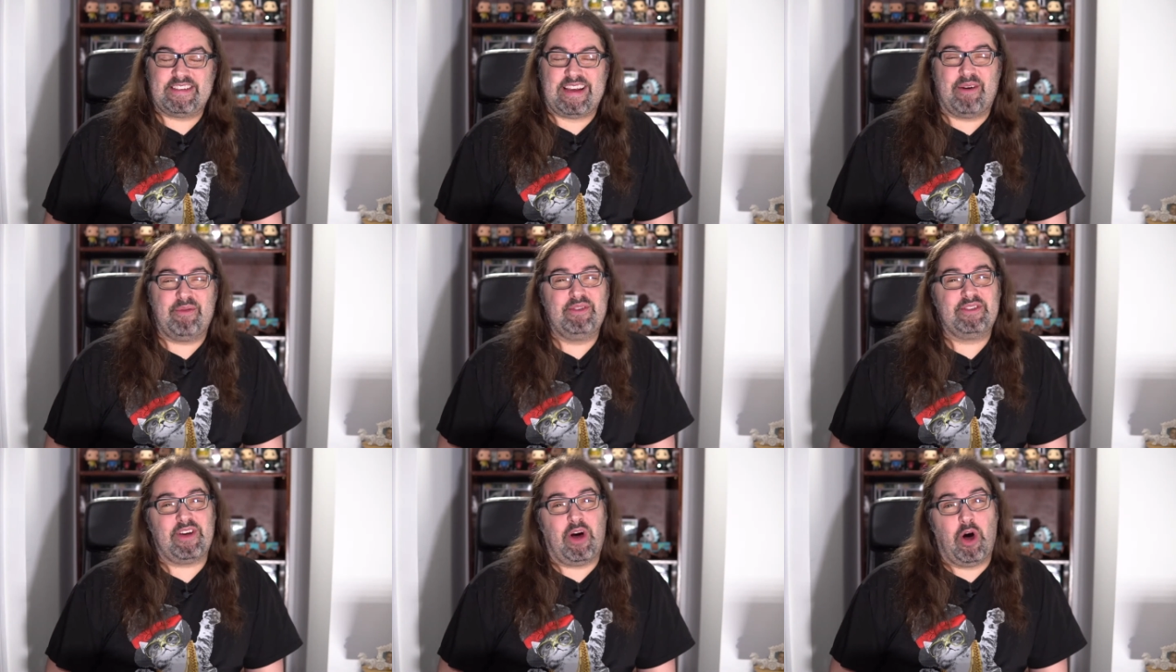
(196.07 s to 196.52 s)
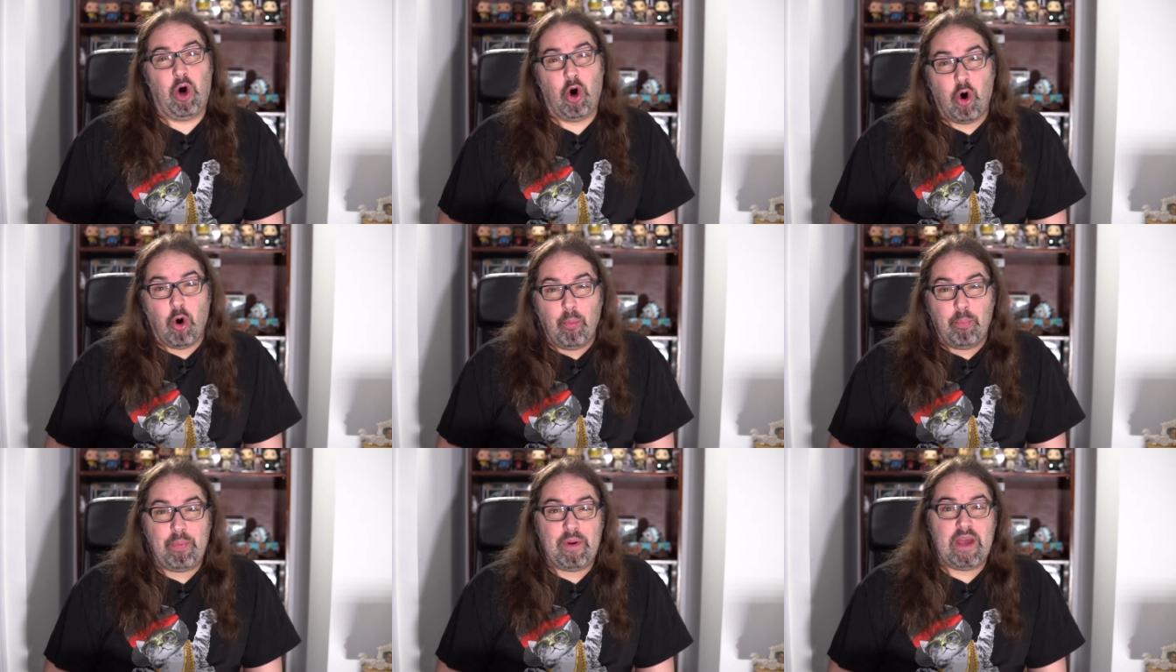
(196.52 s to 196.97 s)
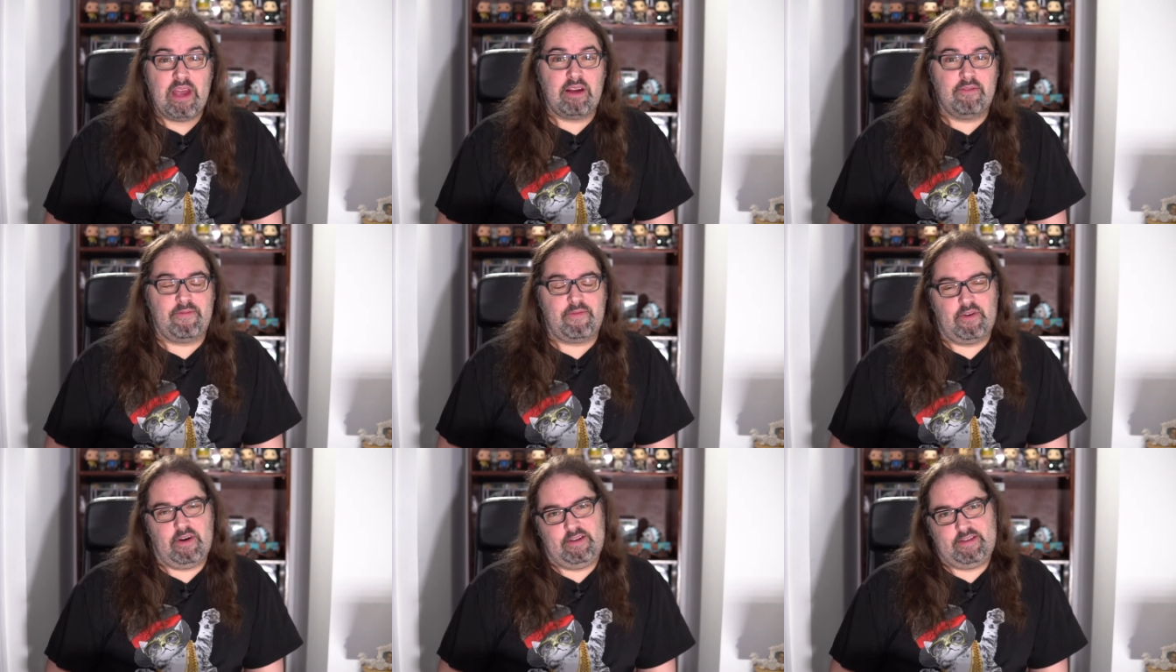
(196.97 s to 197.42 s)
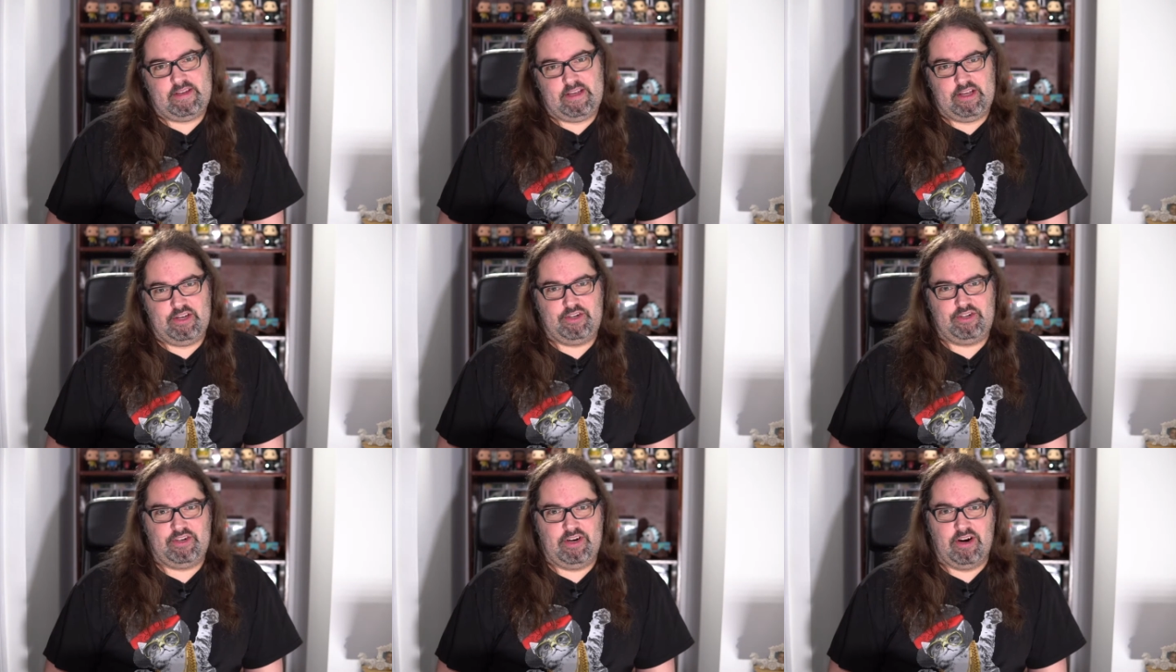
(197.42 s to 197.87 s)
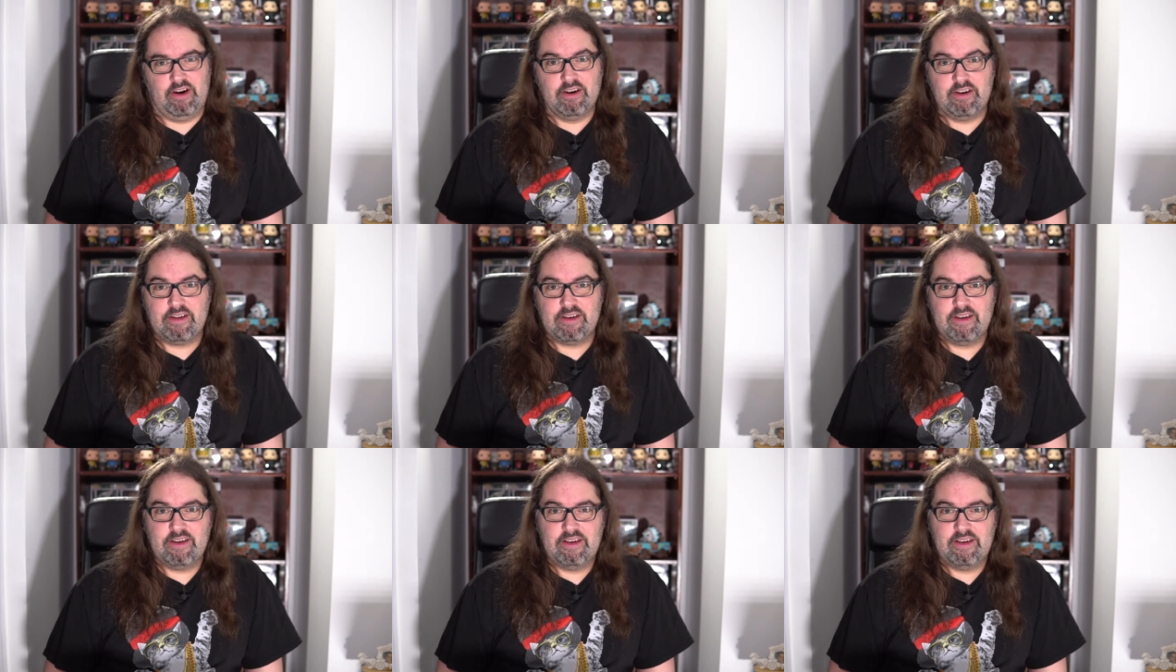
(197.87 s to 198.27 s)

I was hoping for a T-shirt.